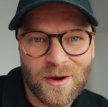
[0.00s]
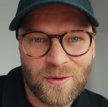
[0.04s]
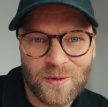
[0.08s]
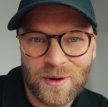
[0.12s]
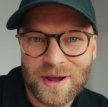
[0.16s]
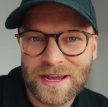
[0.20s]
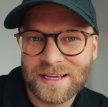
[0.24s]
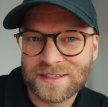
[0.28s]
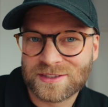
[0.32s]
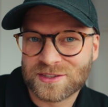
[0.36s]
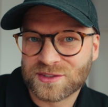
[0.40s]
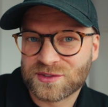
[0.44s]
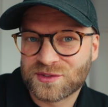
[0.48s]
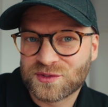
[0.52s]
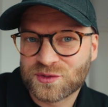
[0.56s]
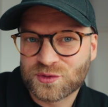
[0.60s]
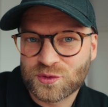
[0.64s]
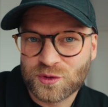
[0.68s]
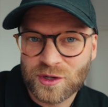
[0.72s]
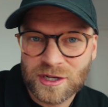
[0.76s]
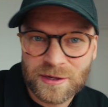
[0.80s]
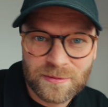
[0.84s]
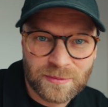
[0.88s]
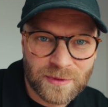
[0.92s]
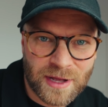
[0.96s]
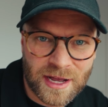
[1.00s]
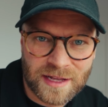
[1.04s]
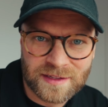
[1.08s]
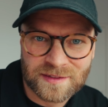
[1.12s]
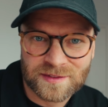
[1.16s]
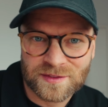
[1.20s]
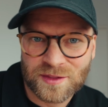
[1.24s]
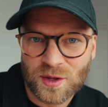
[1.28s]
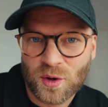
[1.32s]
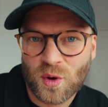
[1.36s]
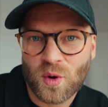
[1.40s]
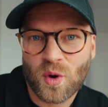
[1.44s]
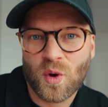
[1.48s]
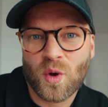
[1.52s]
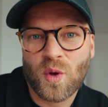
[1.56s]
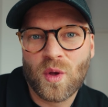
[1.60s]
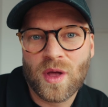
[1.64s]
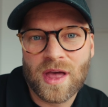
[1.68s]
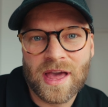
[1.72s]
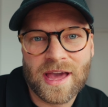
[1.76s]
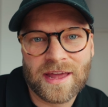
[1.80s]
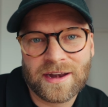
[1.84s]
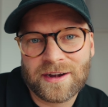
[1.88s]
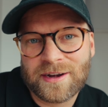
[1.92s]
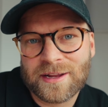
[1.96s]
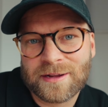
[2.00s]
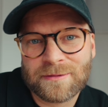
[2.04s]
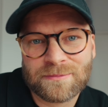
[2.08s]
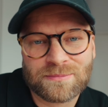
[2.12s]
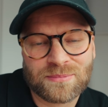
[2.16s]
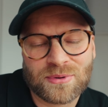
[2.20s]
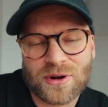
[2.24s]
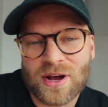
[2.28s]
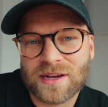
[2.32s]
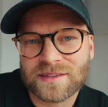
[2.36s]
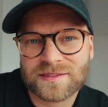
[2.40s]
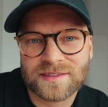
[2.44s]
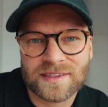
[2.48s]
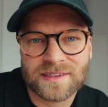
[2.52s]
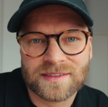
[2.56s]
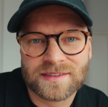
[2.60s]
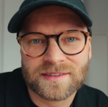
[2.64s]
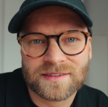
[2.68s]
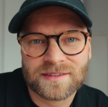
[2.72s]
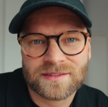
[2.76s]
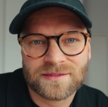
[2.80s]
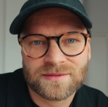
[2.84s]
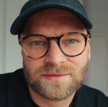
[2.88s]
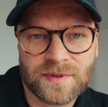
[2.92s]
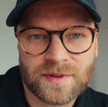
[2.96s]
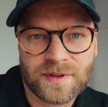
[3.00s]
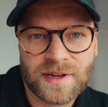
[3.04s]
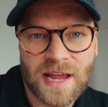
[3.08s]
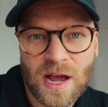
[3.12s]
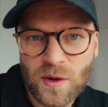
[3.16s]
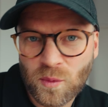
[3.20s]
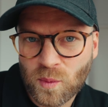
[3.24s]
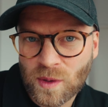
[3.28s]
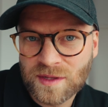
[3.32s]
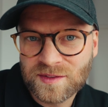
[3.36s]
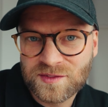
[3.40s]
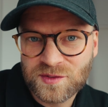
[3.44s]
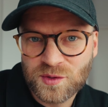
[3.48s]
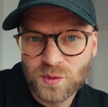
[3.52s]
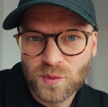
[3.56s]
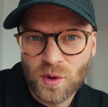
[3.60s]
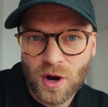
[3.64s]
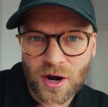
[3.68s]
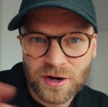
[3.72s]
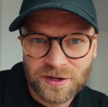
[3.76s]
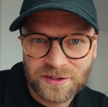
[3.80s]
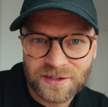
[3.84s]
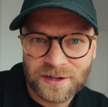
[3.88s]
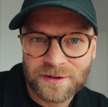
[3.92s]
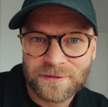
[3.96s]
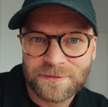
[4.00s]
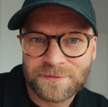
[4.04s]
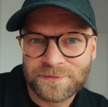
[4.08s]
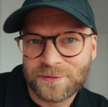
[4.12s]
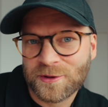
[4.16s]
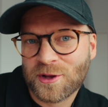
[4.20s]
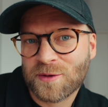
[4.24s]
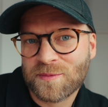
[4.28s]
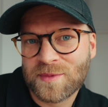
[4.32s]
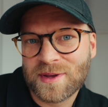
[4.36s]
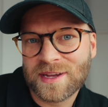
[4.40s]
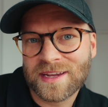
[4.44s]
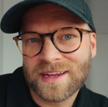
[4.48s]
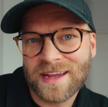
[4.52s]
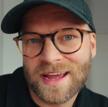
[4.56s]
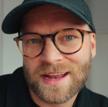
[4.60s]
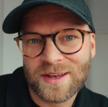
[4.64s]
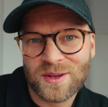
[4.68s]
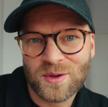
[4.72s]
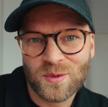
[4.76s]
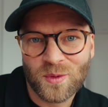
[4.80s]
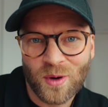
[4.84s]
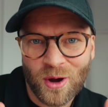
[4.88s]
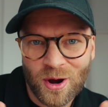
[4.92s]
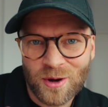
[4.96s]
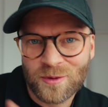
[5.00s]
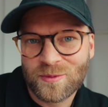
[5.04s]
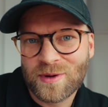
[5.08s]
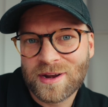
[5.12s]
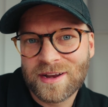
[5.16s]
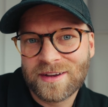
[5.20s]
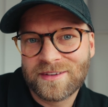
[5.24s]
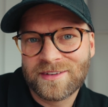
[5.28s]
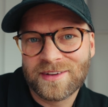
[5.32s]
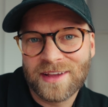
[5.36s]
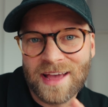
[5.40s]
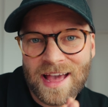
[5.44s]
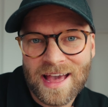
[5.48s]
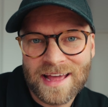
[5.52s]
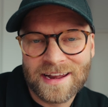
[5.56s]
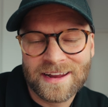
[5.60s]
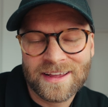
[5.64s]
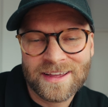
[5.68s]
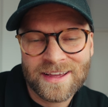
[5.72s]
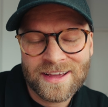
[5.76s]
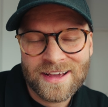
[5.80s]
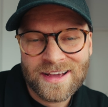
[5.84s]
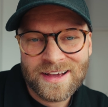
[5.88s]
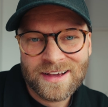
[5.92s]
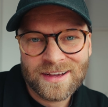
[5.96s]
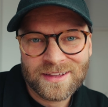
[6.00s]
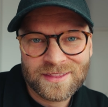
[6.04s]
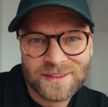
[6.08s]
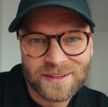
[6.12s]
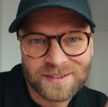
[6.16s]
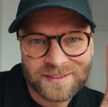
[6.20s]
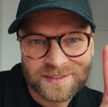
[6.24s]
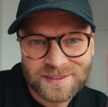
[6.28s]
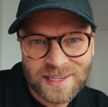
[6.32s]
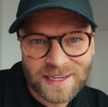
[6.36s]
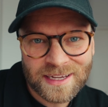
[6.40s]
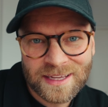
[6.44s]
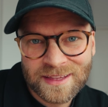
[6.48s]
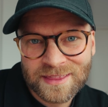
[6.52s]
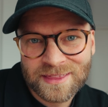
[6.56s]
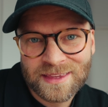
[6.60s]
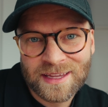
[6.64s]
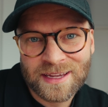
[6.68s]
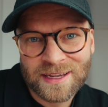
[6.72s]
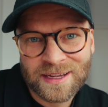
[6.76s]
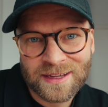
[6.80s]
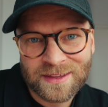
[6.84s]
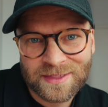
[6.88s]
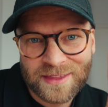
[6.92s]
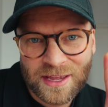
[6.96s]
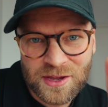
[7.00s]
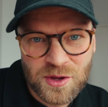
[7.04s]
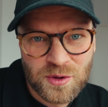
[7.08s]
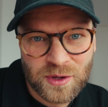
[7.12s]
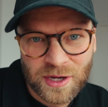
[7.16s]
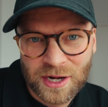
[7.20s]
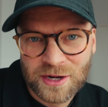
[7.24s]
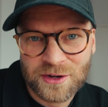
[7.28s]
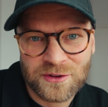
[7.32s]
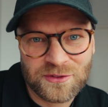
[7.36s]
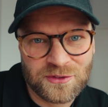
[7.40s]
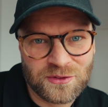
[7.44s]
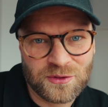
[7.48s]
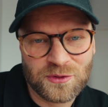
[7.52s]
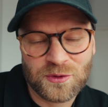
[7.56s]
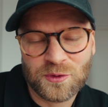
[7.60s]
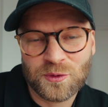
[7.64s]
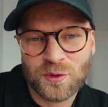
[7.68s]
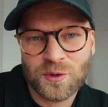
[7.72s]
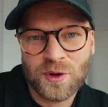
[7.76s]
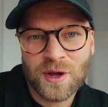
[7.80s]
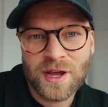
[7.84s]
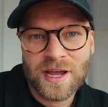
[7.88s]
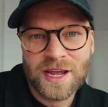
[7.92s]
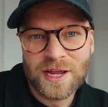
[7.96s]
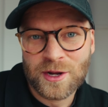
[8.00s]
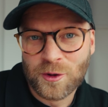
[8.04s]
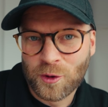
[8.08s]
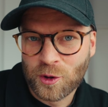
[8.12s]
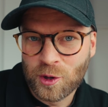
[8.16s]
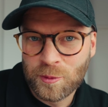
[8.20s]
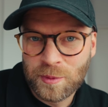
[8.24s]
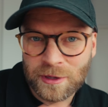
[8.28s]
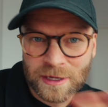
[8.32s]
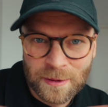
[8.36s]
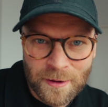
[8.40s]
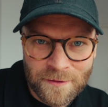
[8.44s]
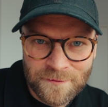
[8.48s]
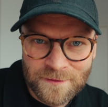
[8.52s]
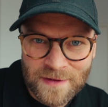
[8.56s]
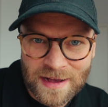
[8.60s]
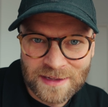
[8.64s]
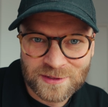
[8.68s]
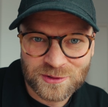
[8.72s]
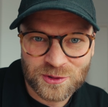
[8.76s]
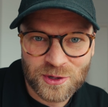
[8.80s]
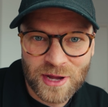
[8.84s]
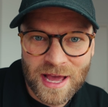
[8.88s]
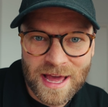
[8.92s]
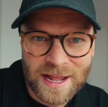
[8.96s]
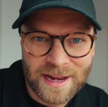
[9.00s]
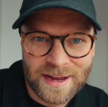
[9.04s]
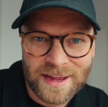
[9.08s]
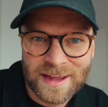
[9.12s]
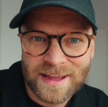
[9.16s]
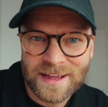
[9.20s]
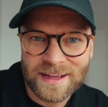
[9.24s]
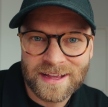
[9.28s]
way it just streamlines the whole editing process. Now, once you are done filming and you are ready to edit, the second thing that you gotta do in order to become a faster edit